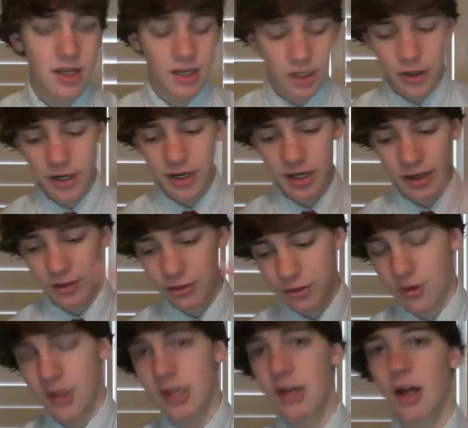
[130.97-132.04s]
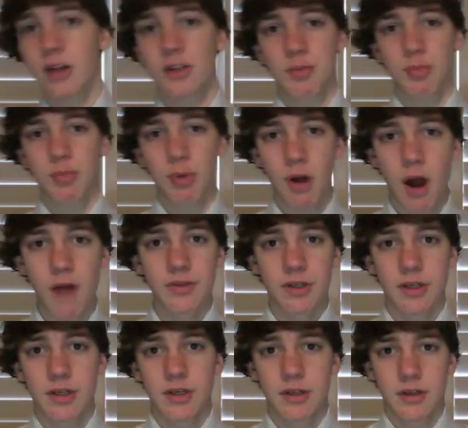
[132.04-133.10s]
you're going to get $30 profit
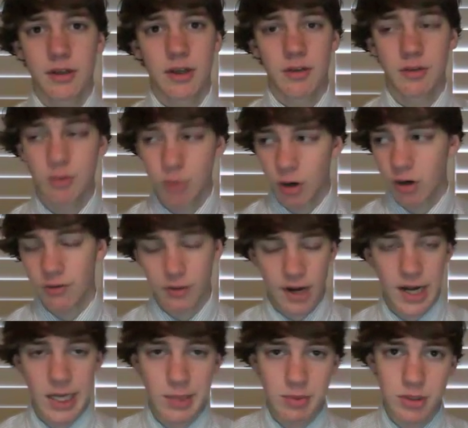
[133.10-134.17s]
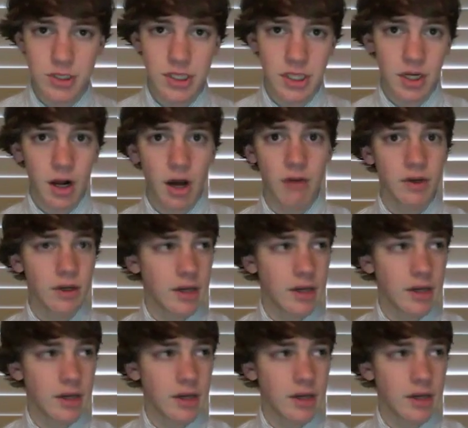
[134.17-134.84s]
if you bought it for 80% off.